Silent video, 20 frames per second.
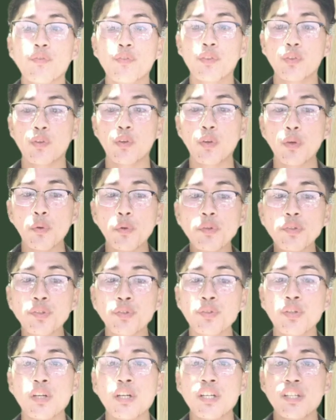to
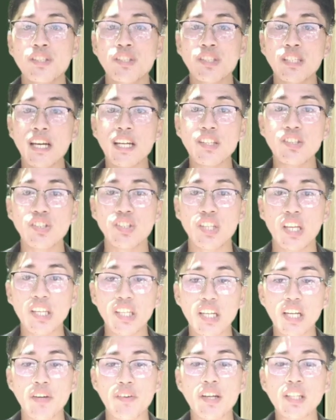use such
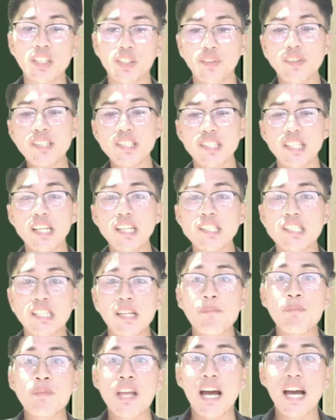data characteristics
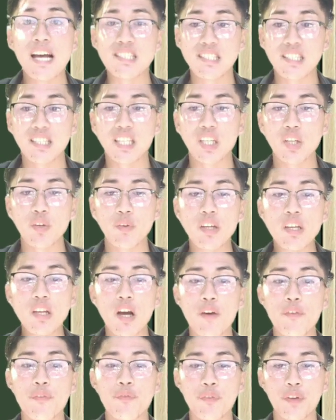as the degree
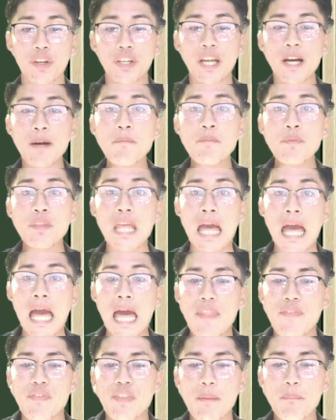of freedom,
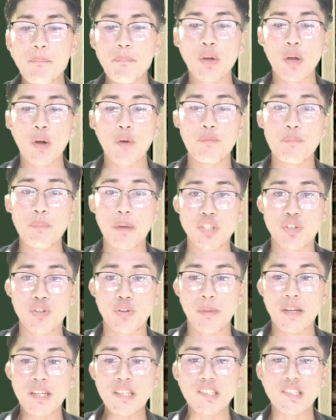number of
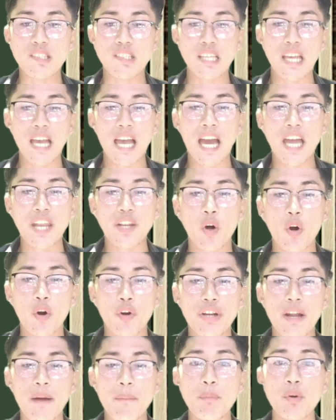measurements, and or
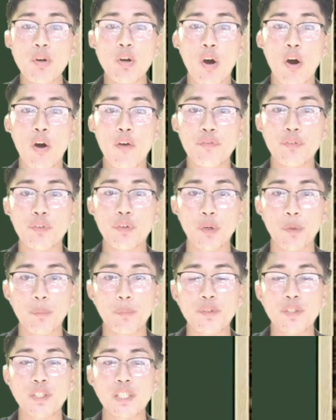number of
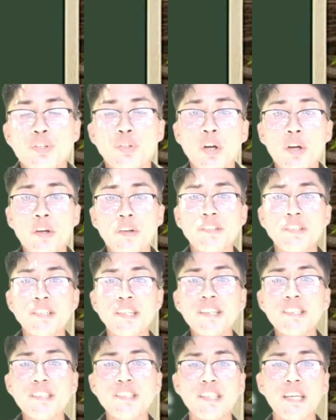groups. So our
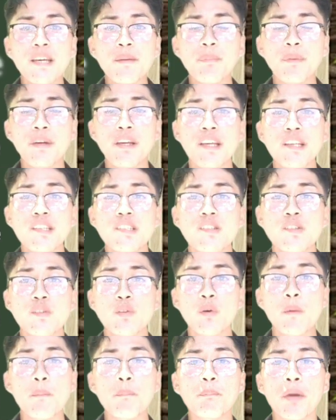sixth step is
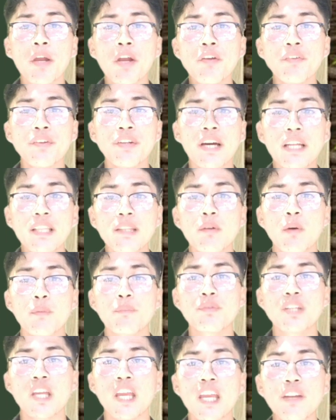to compare the
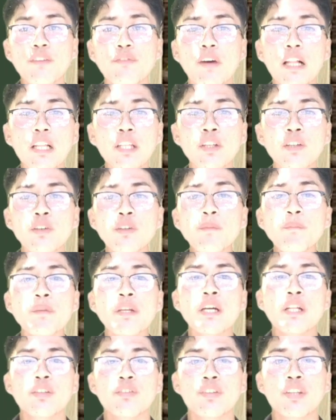obtained value
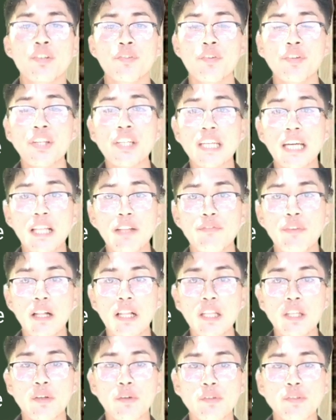to the critical
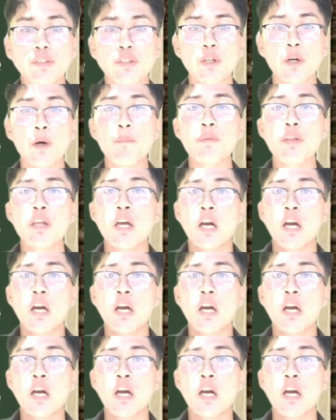value. So